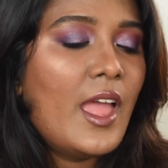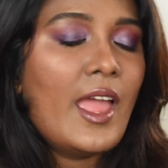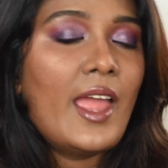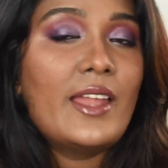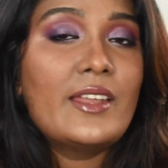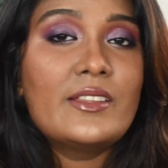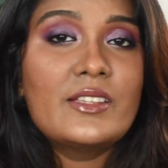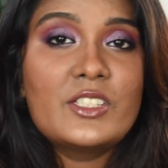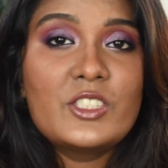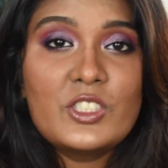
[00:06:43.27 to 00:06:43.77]

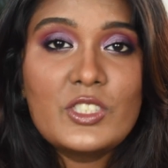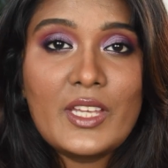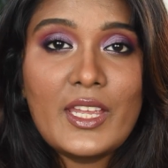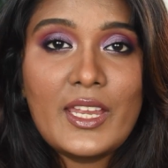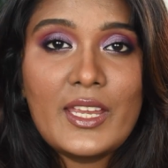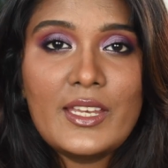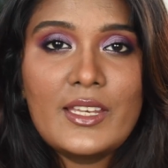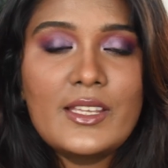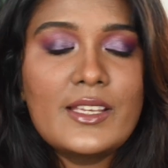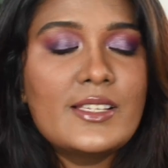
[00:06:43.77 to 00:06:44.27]
and the
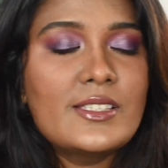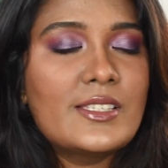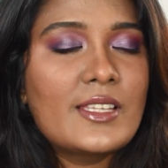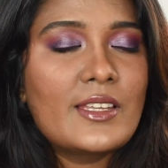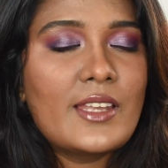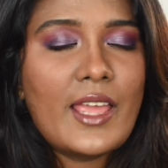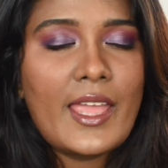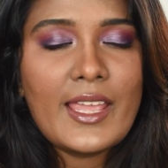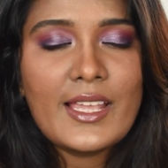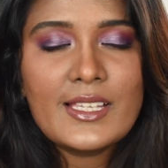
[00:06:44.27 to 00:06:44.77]
shade is
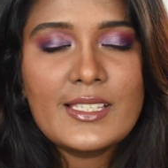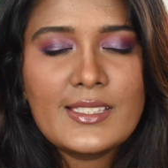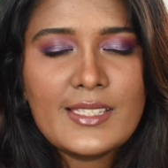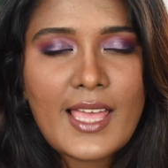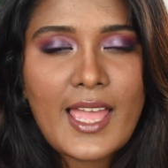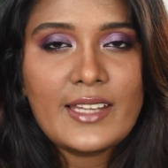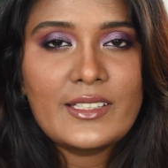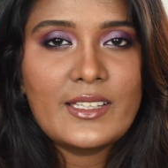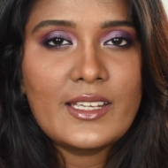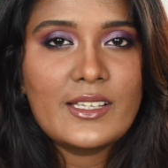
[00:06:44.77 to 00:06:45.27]
an
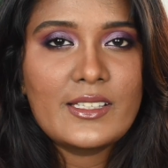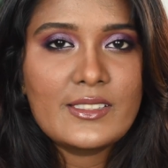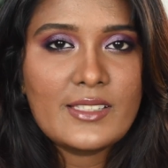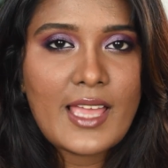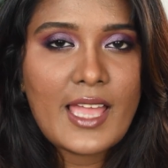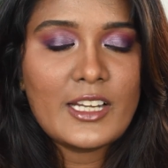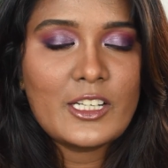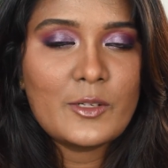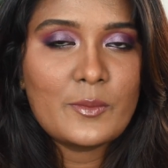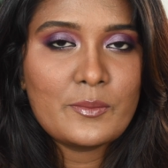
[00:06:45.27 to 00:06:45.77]
exact
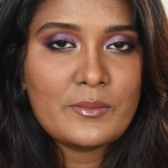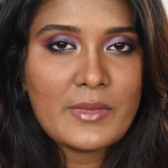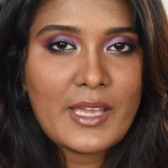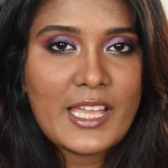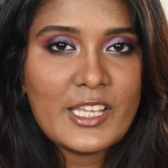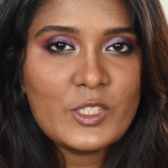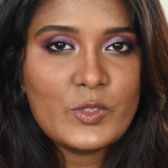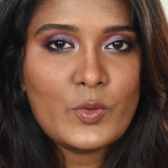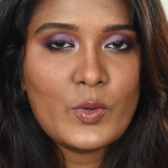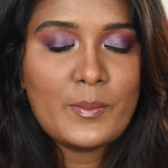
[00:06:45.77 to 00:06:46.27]
exact
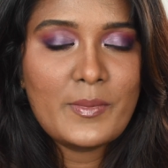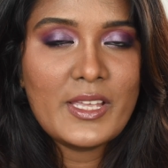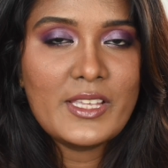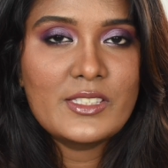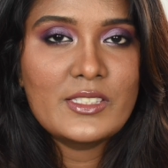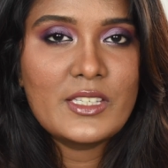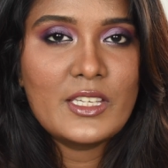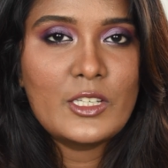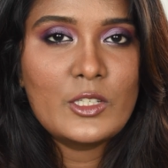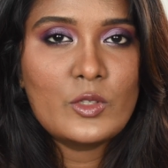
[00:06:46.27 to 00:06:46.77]
match for
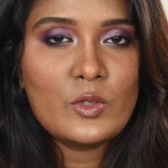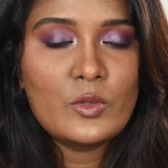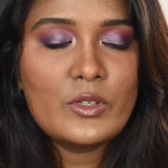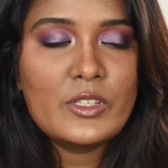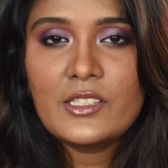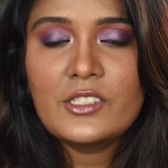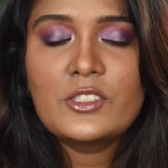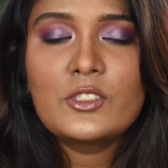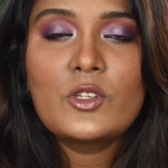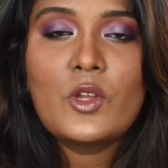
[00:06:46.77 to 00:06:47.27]
my skin tone
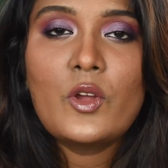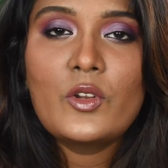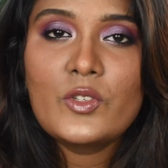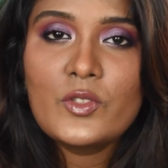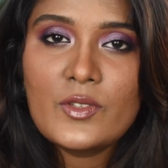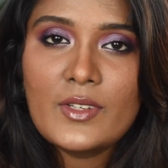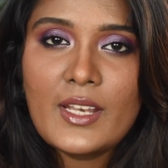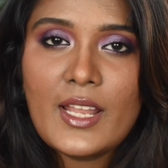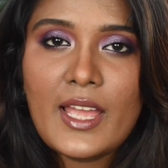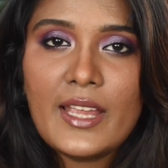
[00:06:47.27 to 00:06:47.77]
it's
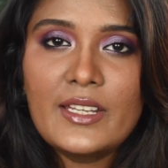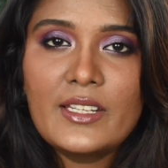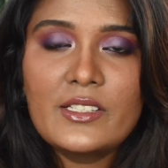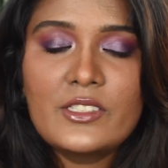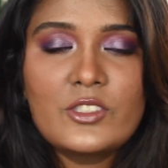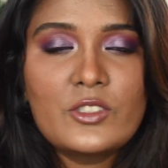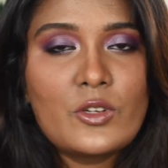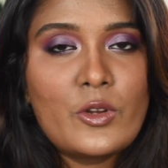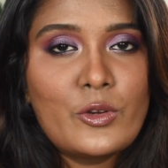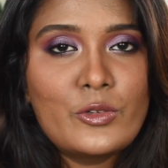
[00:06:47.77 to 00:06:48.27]
not too light
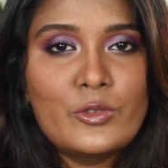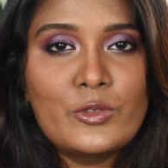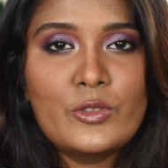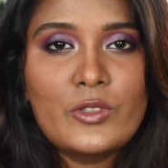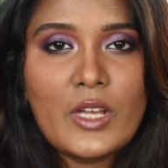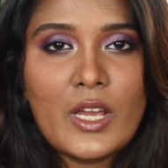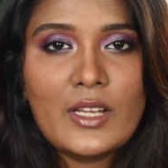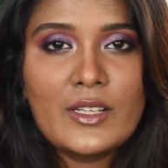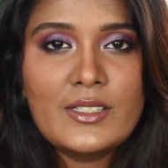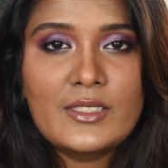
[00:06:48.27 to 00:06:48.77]
it's not too
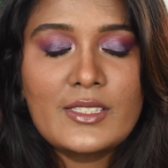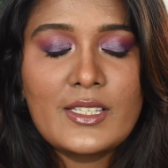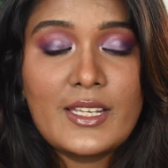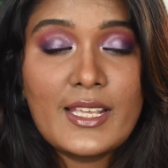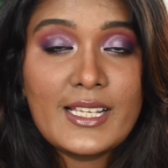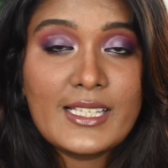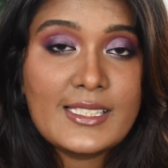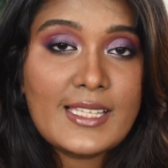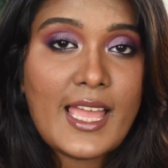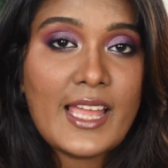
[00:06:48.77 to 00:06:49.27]
dark it's an
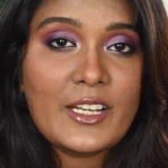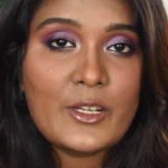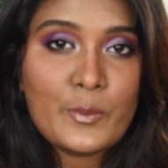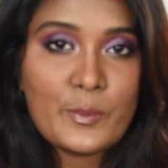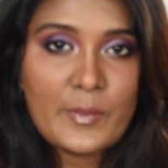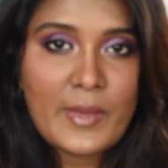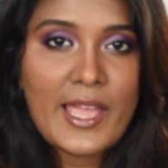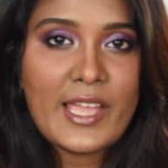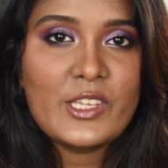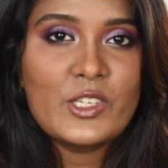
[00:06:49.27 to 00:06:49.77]
exact
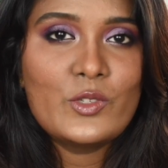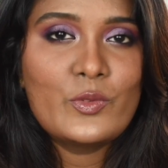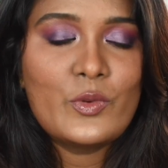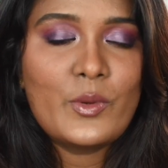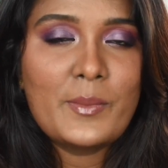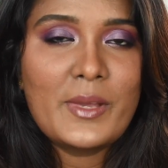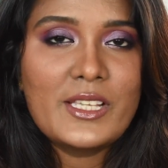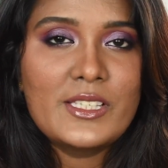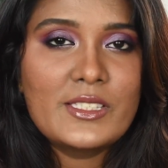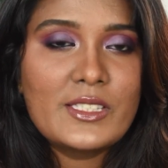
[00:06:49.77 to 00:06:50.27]
match
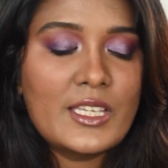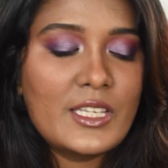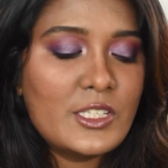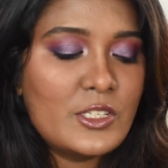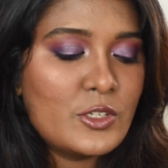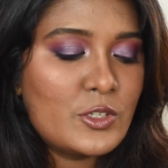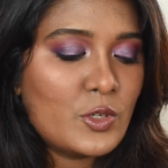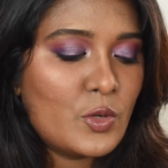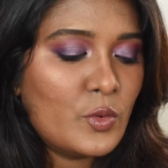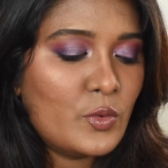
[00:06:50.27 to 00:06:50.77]
for my
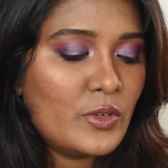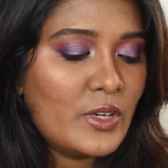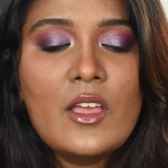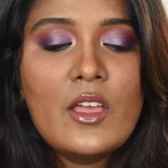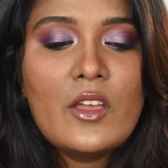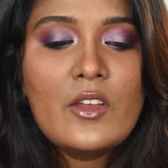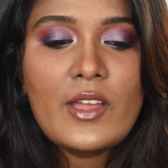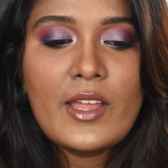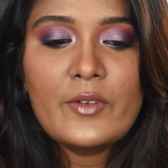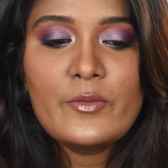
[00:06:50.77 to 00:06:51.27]
skin tone
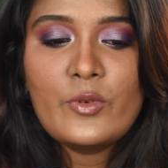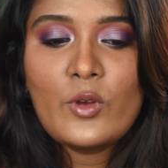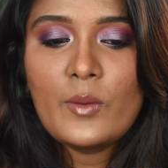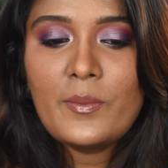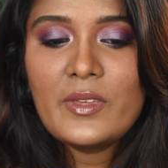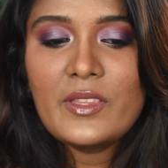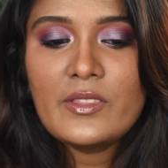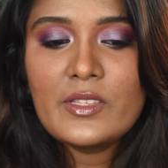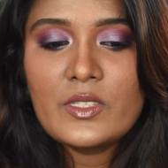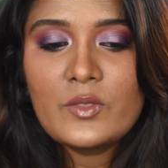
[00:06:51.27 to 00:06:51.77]
and
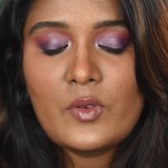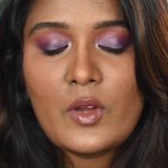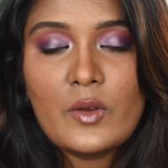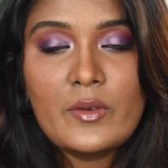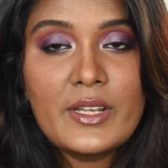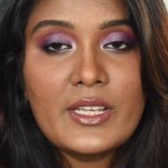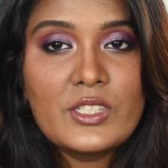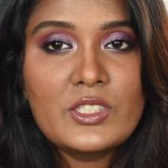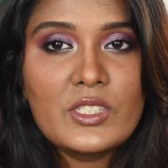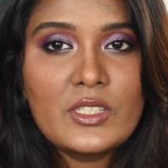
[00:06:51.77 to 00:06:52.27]
for me this
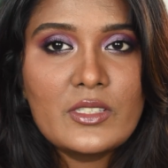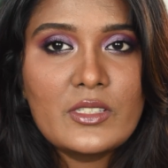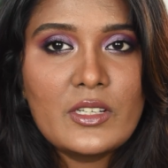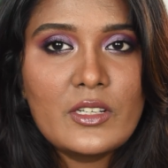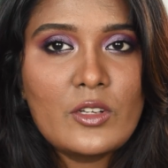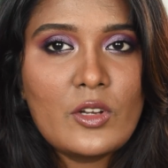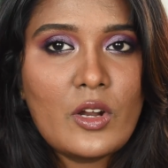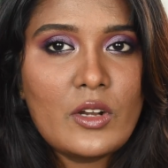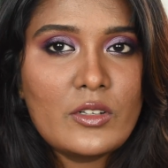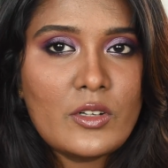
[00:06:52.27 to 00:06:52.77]
foundation
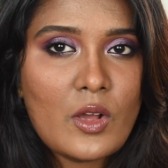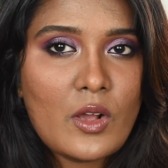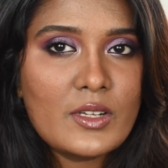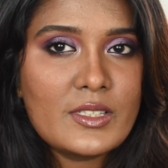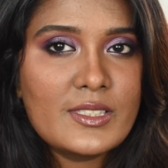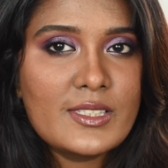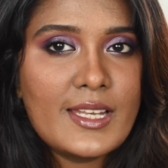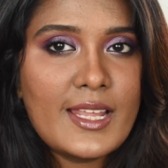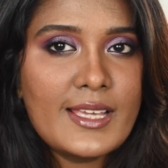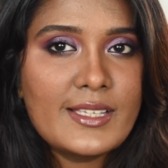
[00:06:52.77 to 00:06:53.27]
did not
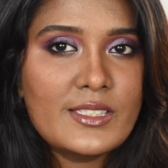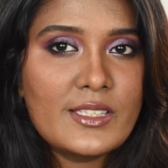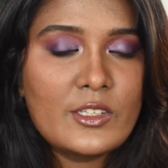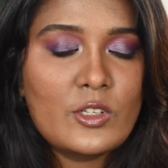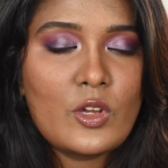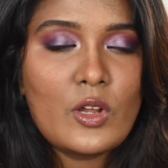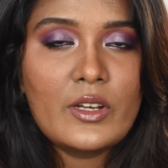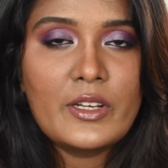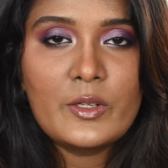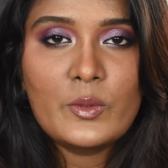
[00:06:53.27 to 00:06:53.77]
oxidize
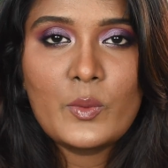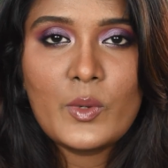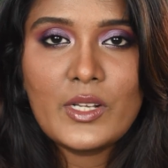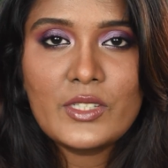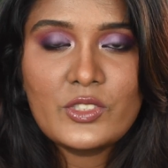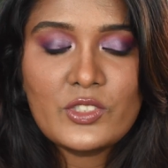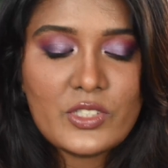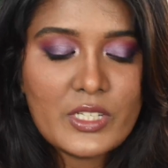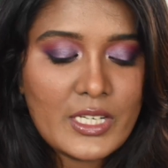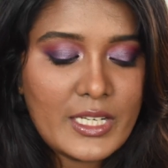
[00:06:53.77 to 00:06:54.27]
at all it
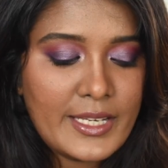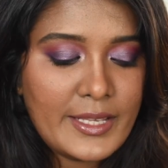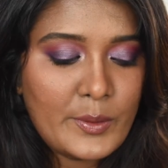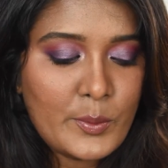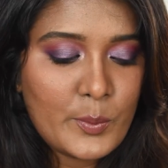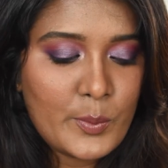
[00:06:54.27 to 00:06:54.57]
works really